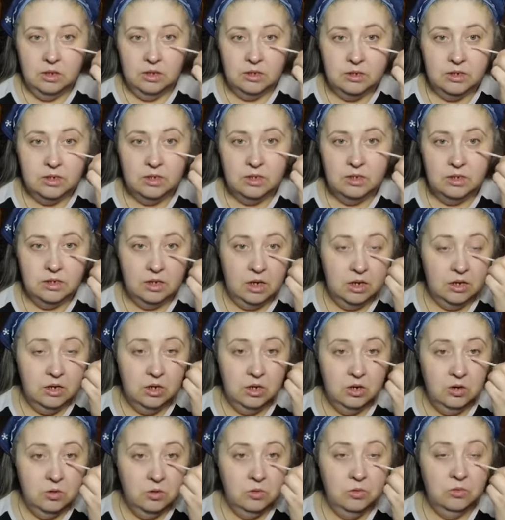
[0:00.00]
this is a
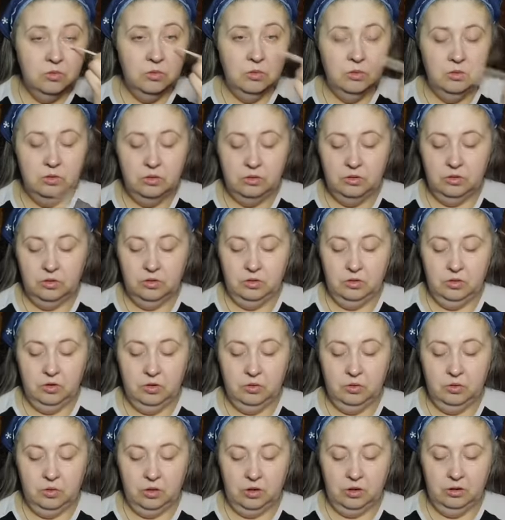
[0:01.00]

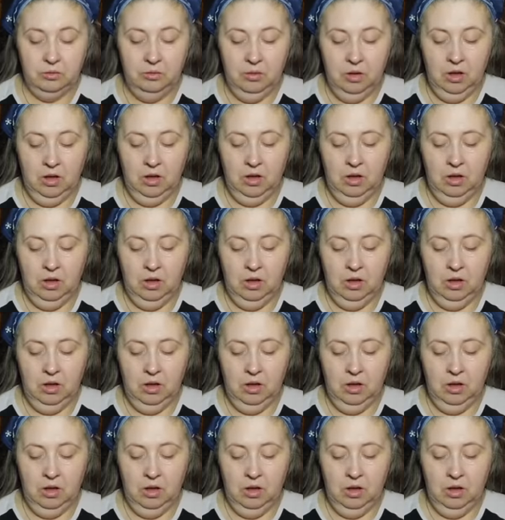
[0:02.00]
newer